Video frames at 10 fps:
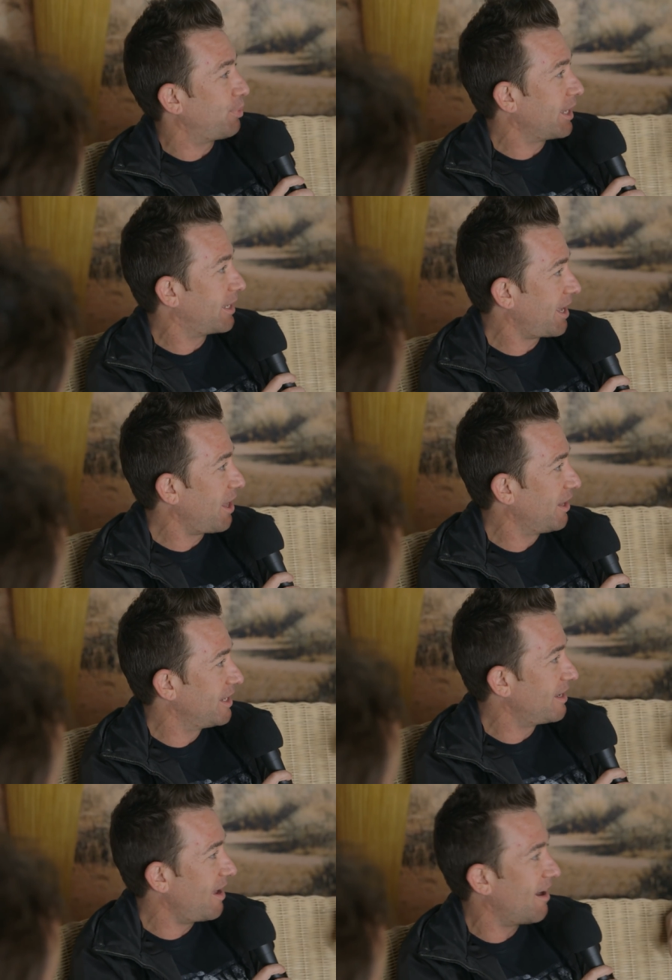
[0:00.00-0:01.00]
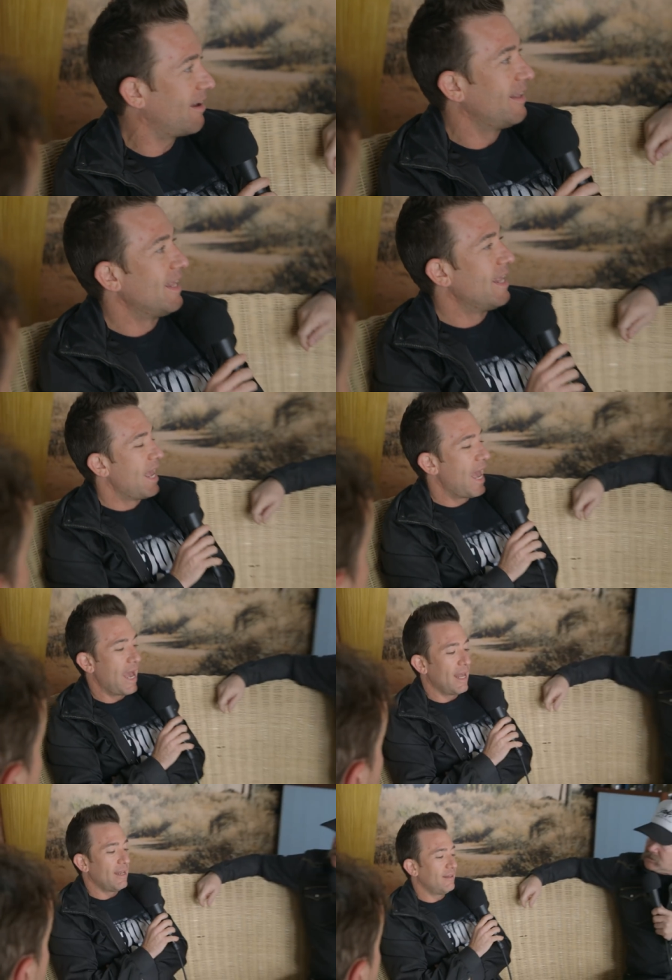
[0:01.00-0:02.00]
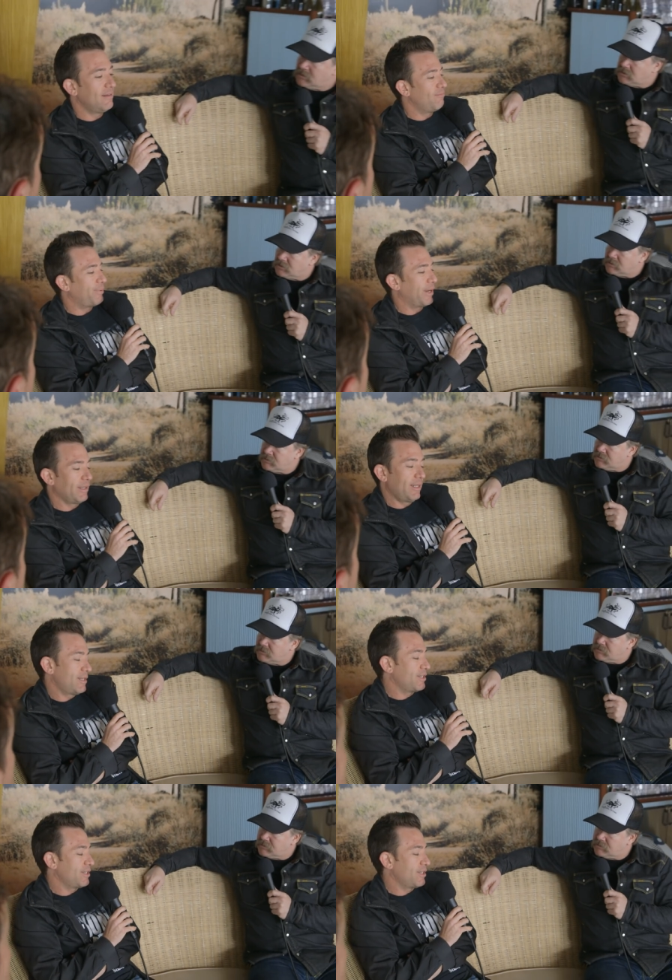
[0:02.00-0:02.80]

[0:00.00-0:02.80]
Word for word: to play Kelly, kids. yeah. And apparently they